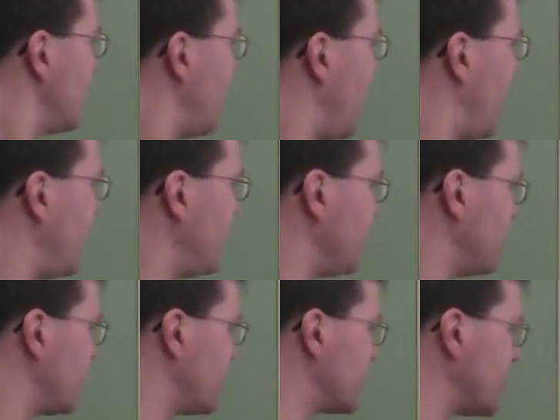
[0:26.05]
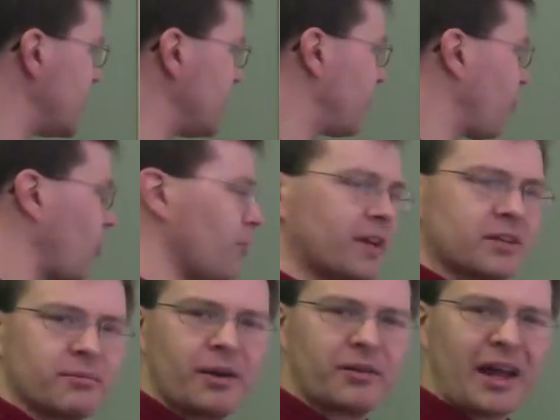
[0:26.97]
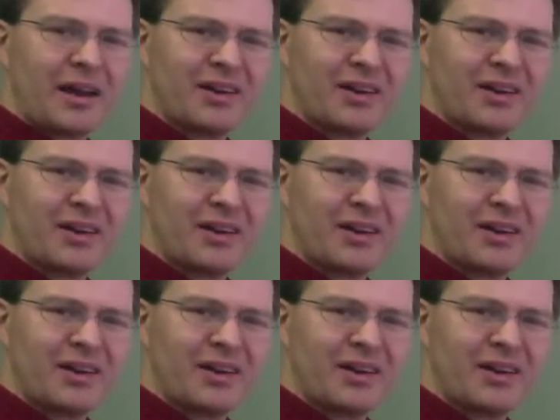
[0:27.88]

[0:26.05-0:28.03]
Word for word: uh, you can see the four momentum, I'm,